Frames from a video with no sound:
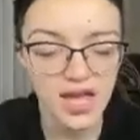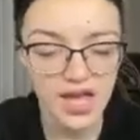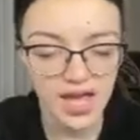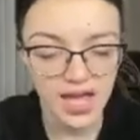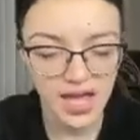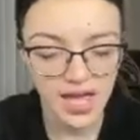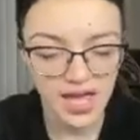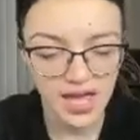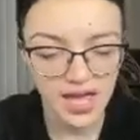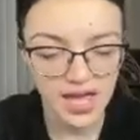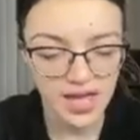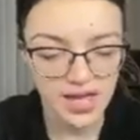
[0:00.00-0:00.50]

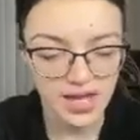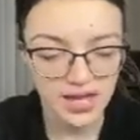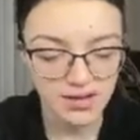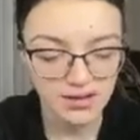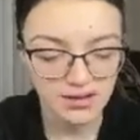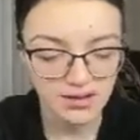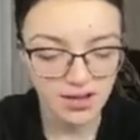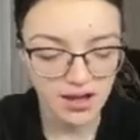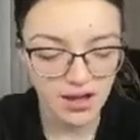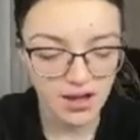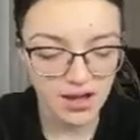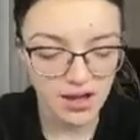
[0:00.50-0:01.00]

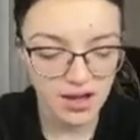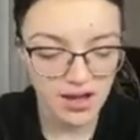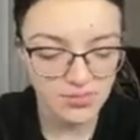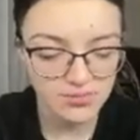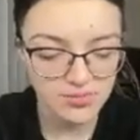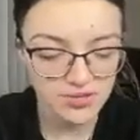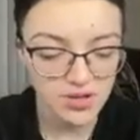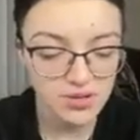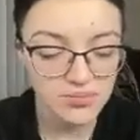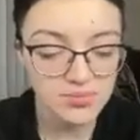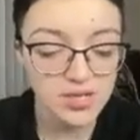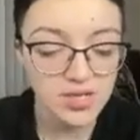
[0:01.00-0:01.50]
and so I'm
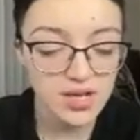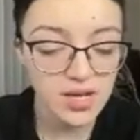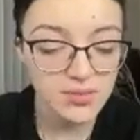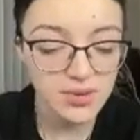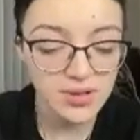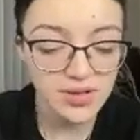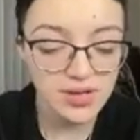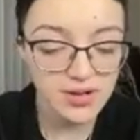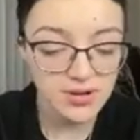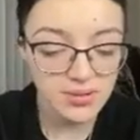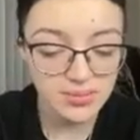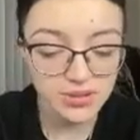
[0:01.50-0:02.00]
gonna come on
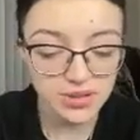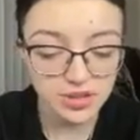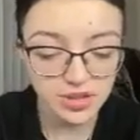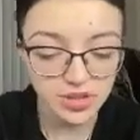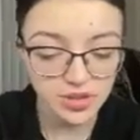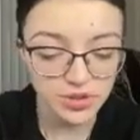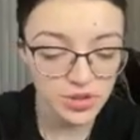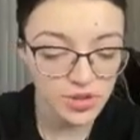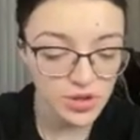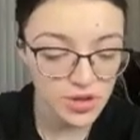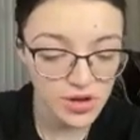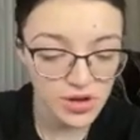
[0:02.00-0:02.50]
here, I'm gonna
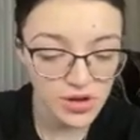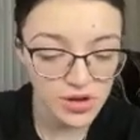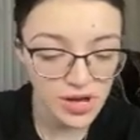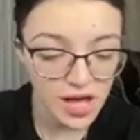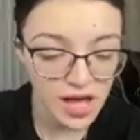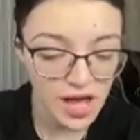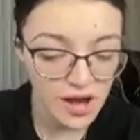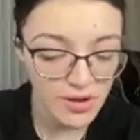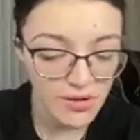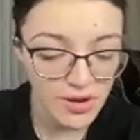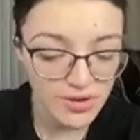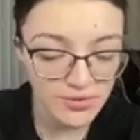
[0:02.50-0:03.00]
show y'all
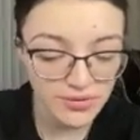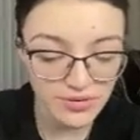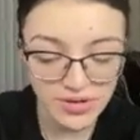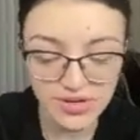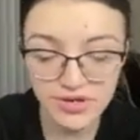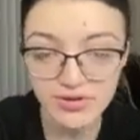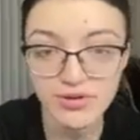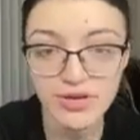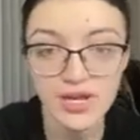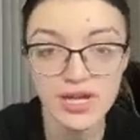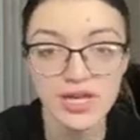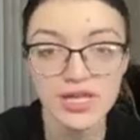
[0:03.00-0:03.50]
how I
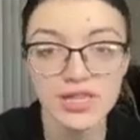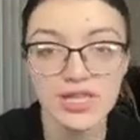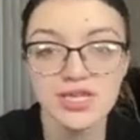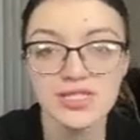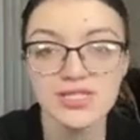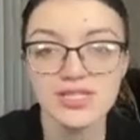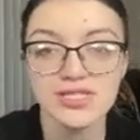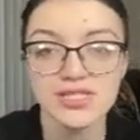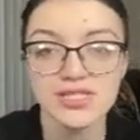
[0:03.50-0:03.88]
recreated this